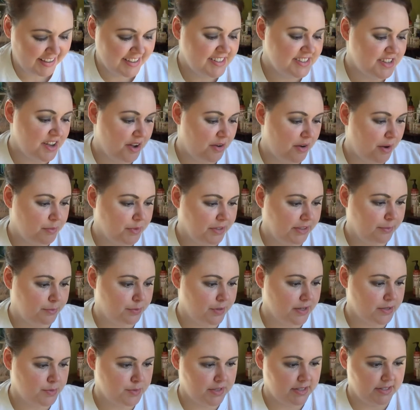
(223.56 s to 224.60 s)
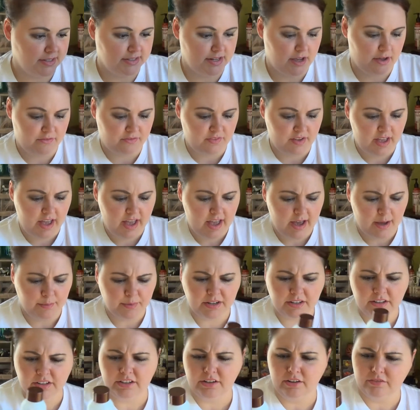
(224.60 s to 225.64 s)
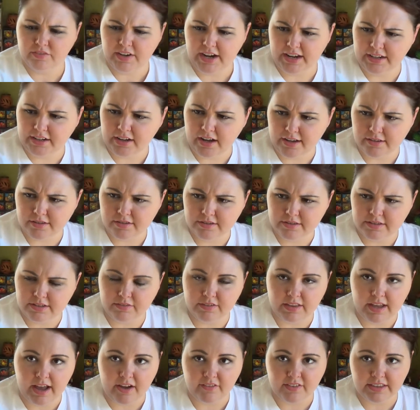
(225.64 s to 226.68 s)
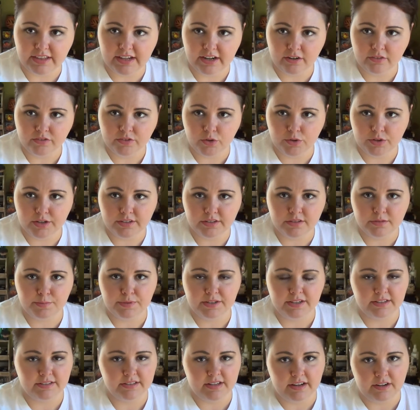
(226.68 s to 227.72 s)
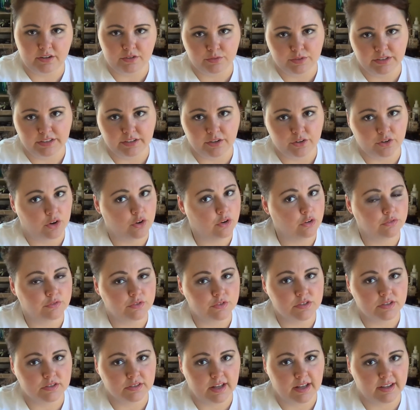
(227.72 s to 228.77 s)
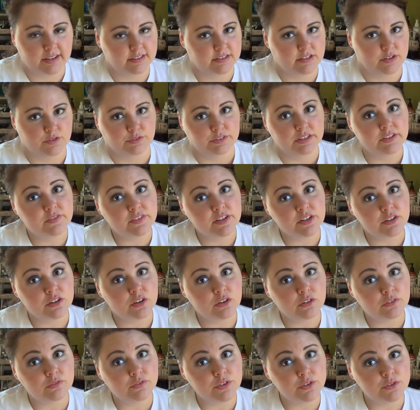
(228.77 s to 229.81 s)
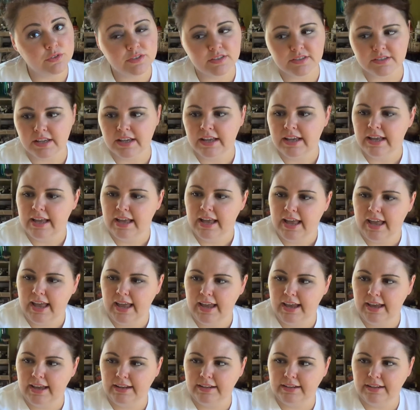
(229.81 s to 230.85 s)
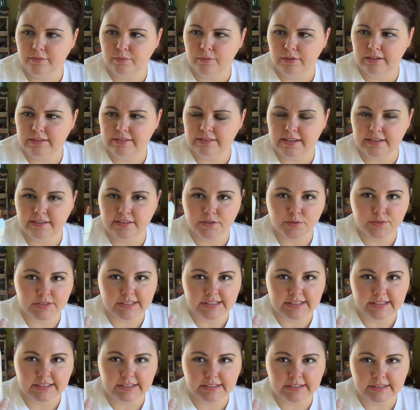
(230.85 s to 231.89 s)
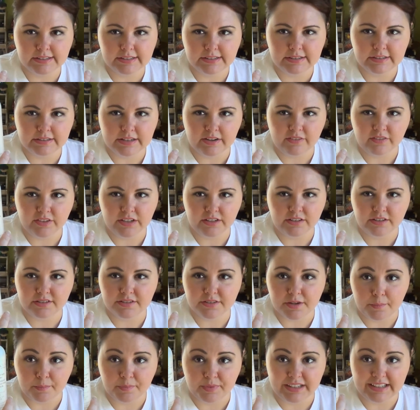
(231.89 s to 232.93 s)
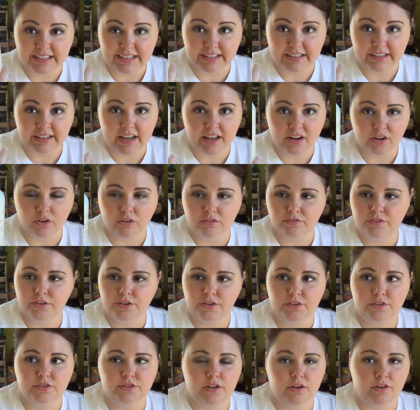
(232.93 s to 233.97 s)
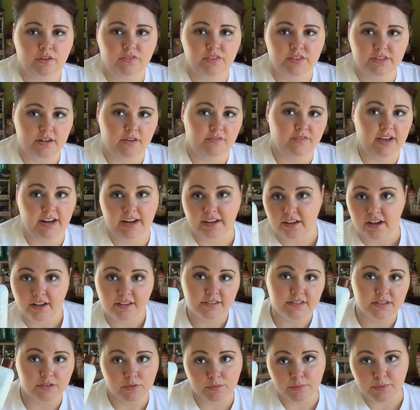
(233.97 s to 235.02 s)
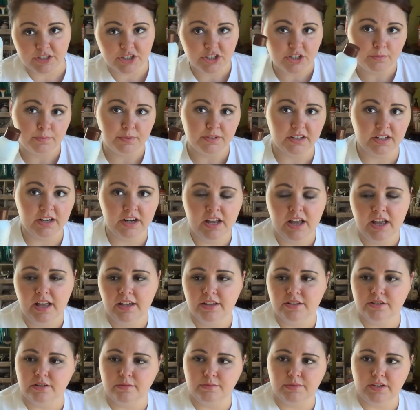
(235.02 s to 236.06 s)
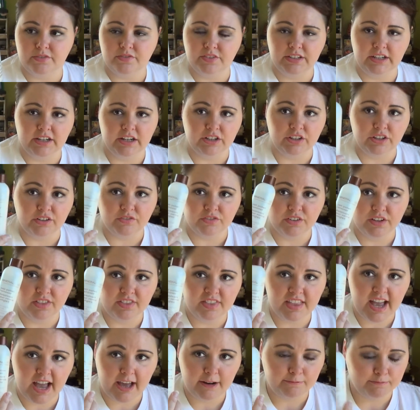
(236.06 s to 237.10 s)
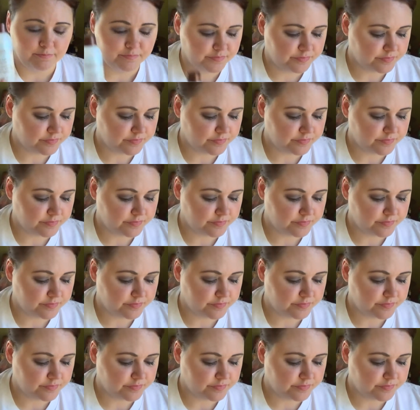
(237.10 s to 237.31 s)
So I'm really impressed with this stuff. I'm going to look on Vitacost and see if they have it there, of course, because I don't really go to Whole Foods a lot because I don't live near Whole Foods. And I want to say this is like 7 something at Whole Foods, so if it's on Vitacost it would be cheaper. So I'm definitely going to look for that.